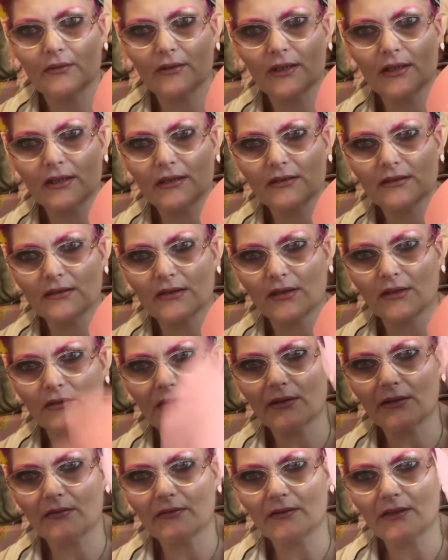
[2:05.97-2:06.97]
things that
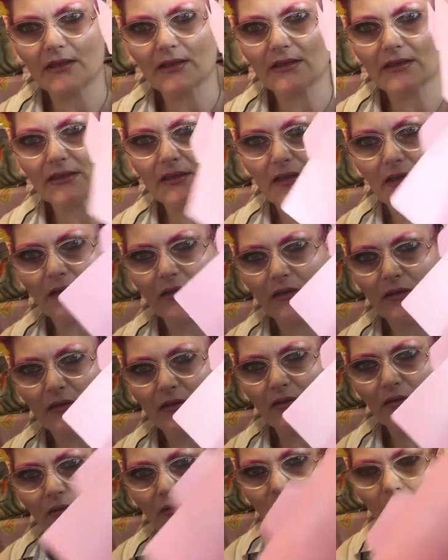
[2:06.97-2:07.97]
you eat. These are
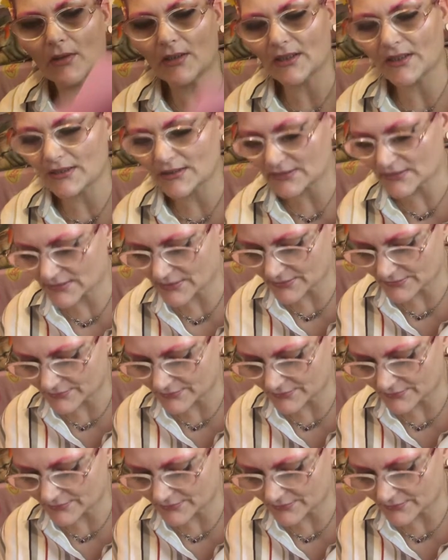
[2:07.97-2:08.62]
always.